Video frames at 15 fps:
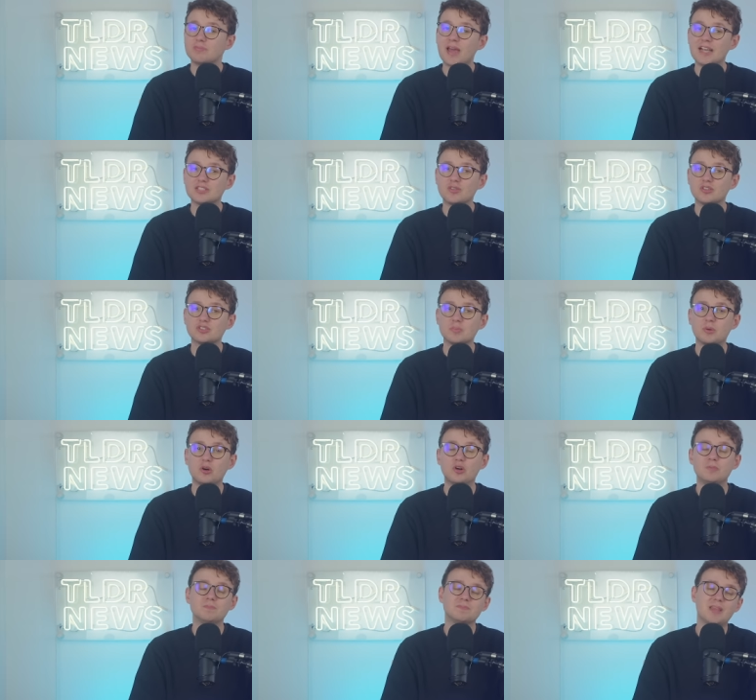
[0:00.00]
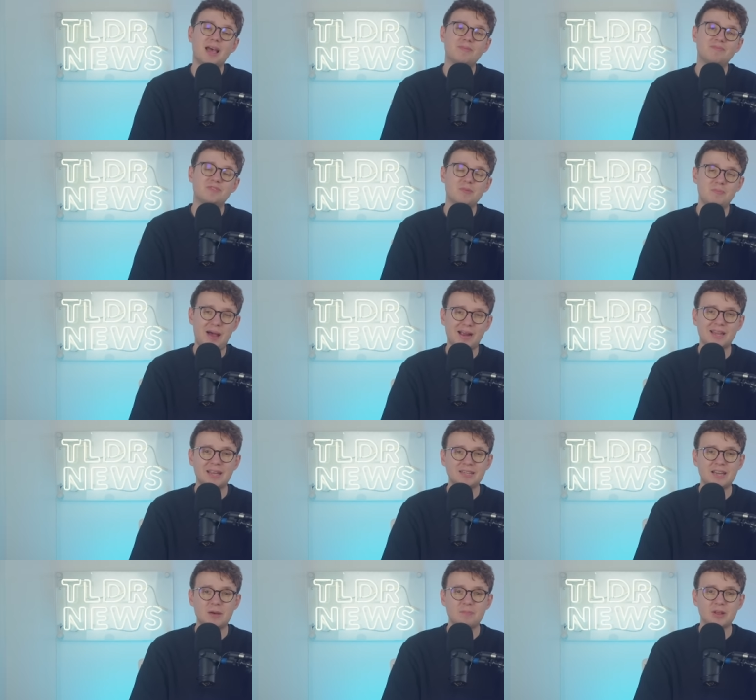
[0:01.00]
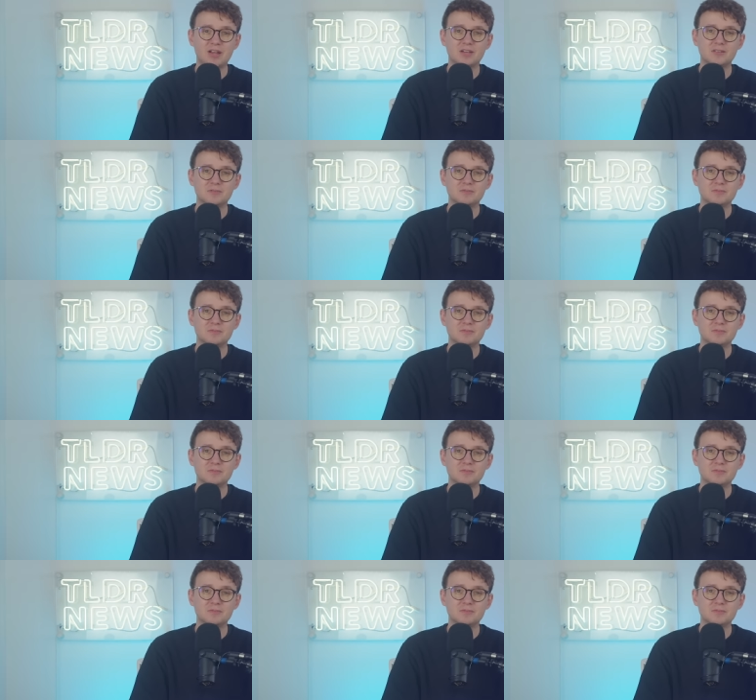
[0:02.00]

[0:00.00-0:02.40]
thanks for your support and for backing Nebula.